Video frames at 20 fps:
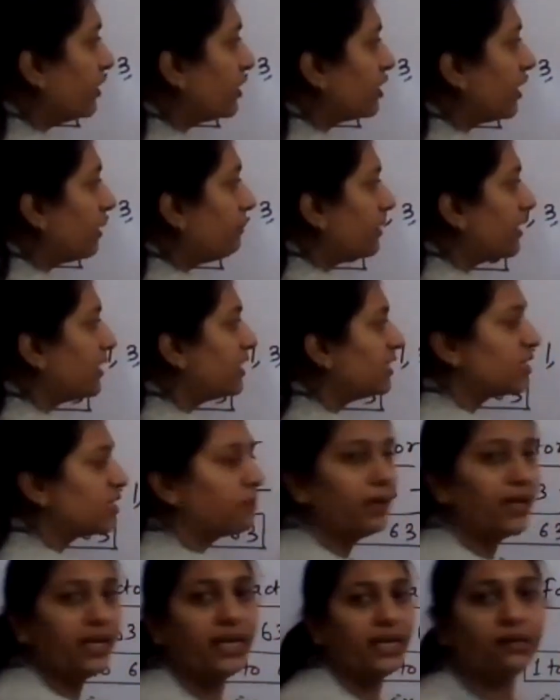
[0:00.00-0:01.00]
Which number is
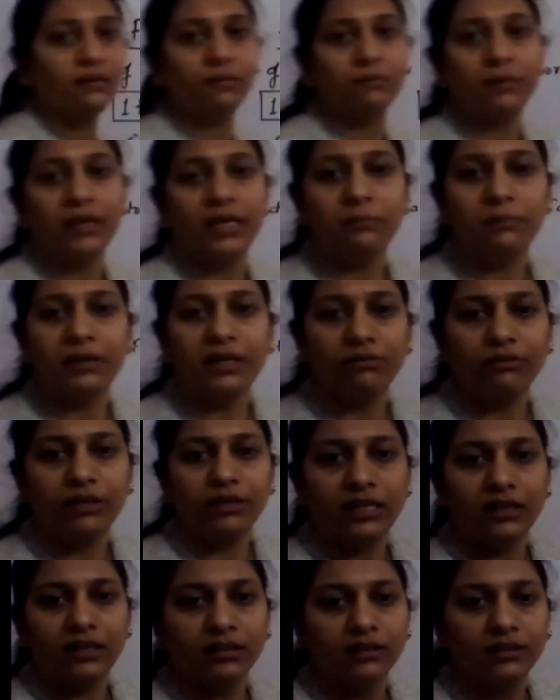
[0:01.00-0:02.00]
remaining in
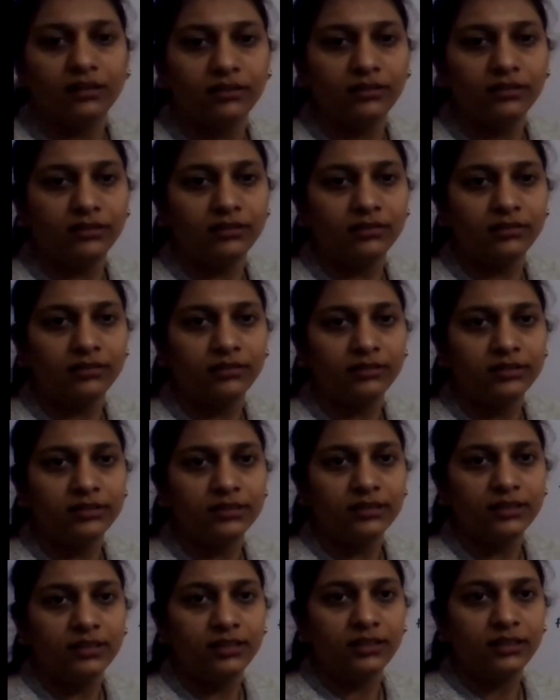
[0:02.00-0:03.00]
between?
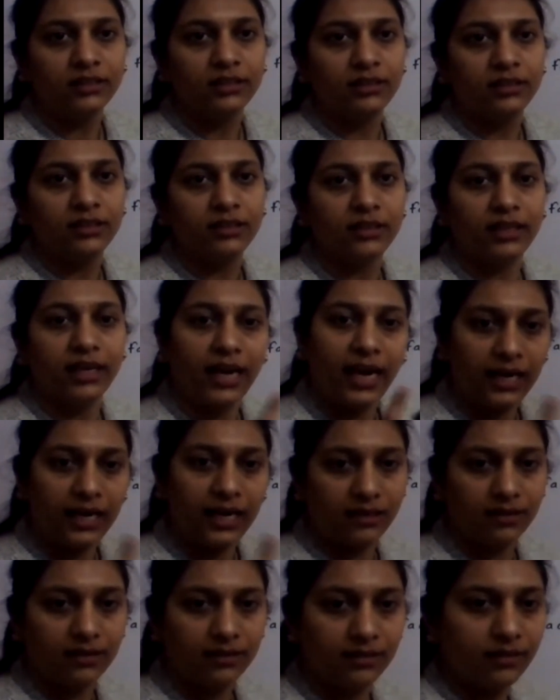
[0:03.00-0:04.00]

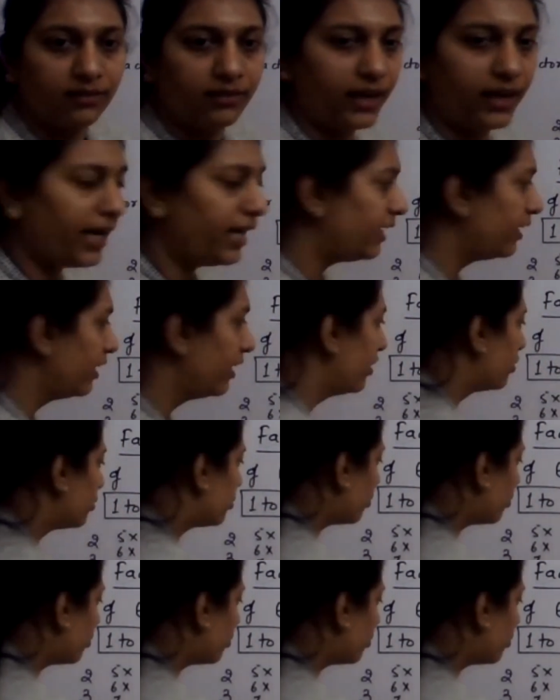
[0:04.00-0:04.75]
8. Right?